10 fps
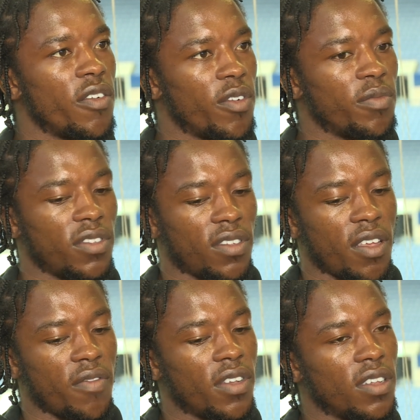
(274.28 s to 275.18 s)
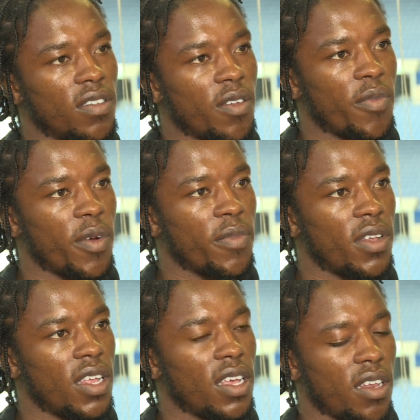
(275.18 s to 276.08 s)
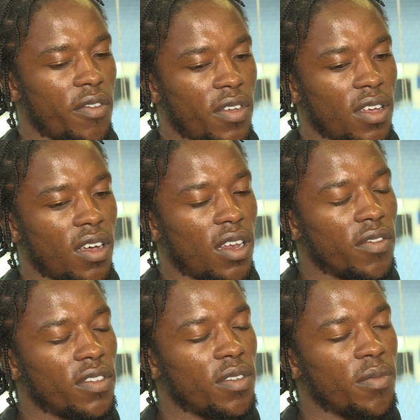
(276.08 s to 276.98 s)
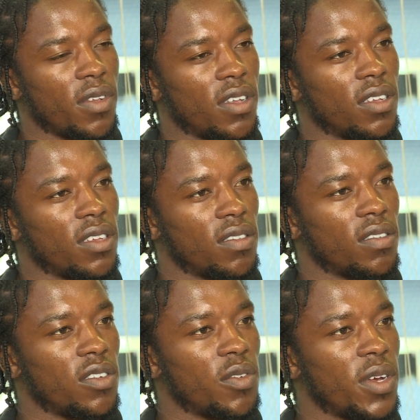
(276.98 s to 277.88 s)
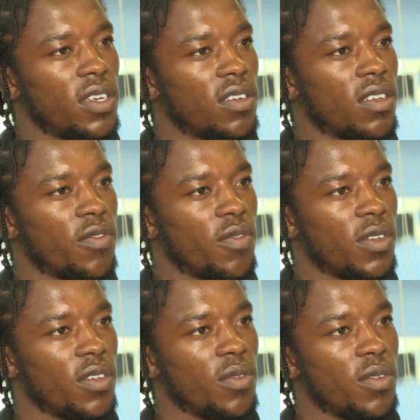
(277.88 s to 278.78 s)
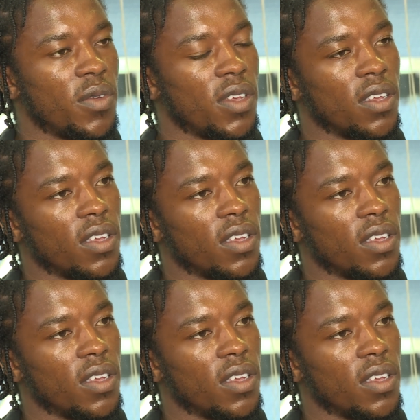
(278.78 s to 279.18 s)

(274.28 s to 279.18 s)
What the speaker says: for him to take Villa to the Premier League, and I think I'll have a similar situation if we do it.